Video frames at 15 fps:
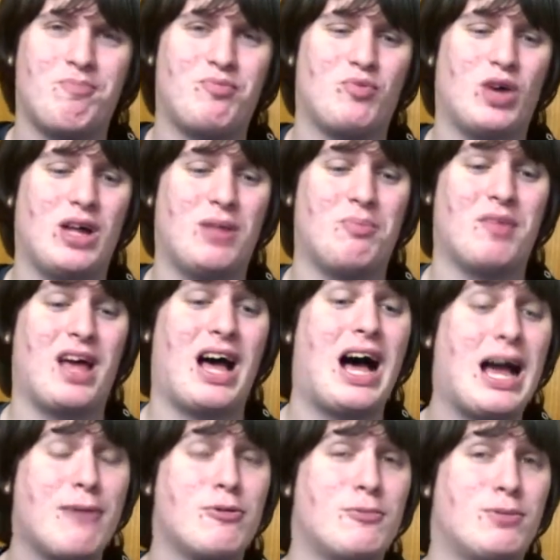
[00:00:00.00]
Well,
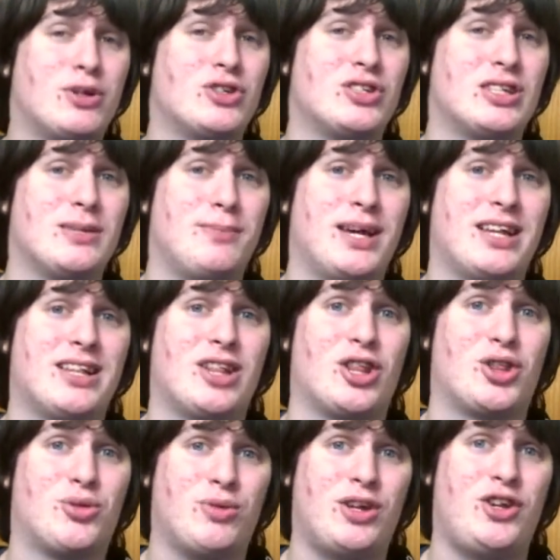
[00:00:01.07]
I would personally pick the
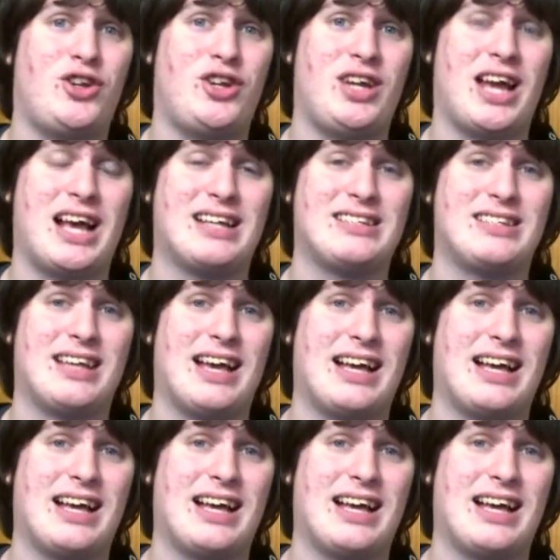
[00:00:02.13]
3GS